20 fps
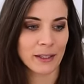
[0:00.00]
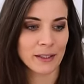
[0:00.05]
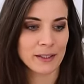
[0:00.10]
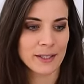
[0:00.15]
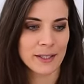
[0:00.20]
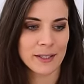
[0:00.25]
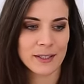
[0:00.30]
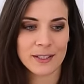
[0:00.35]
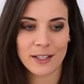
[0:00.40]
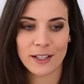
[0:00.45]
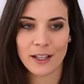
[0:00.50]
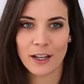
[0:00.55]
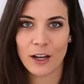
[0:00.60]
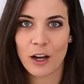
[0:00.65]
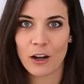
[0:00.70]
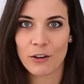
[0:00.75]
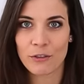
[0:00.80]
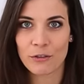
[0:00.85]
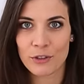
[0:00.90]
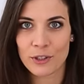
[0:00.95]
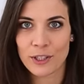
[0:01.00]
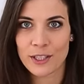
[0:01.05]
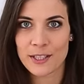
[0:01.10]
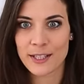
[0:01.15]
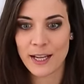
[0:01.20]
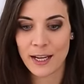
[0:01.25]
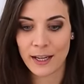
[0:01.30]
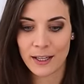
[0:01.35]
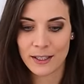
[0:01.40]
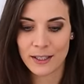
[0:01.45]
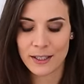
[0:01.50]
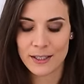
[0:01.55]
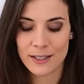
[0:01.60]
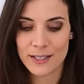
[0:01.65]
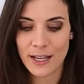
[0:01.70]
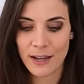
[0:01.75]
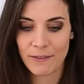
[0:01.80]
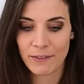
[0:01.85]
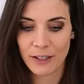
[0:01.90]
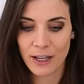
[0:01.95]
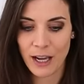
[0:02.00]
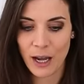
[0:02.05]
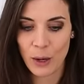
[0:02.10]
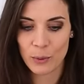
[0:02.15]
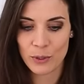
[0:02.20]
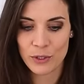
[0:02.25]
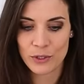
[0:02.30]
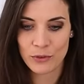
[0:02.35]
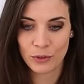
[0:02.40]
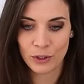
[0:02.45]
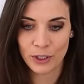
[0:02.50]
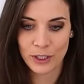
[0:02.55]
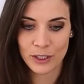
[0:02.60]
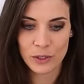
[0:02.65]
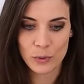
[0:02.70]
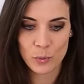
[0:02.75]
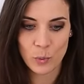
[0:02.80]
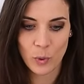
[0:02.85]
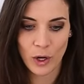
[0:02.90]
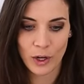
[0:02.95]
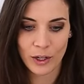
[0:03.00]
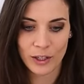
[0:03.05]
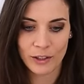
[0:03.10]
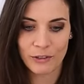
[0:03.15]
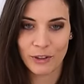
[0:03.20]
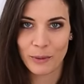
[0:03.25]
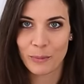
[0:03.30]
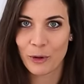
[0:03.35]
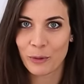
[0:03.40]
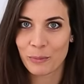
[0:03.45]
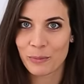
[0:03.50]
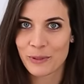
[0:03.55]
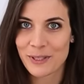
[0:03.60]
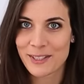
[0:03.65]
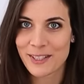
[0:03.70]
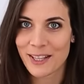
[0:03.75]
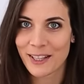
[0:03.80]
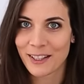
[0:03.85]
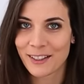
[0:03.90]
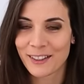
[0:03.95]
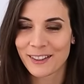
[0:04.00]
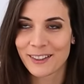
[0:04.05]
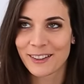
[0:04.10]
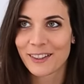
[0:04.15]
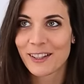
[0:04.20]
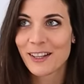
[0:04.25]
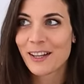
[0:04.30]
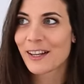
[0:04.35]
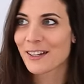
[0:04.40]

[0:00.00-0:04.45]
6.5 for the second, and 7 hours for this one, if I'm not mistaken,